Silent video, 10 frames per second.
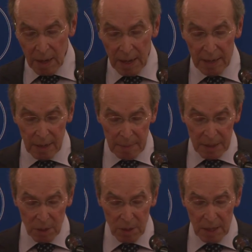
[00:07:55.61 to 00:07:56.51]
As I
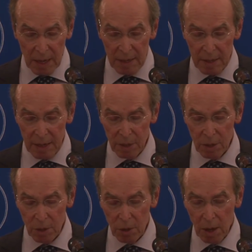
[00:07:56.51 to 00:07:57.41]
mentioned, the United
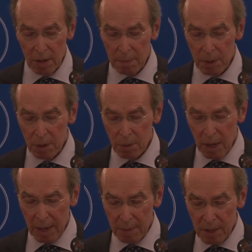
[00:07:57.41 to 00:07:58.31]
Nations Charter
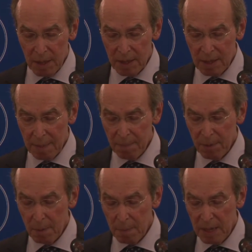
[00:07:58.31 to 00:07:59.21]
prescribes that except
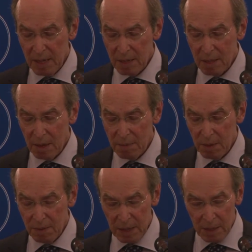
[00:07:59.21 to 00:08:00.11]
for immediate
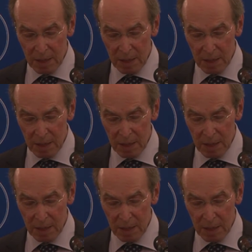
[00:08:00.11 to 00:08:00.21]
self-defense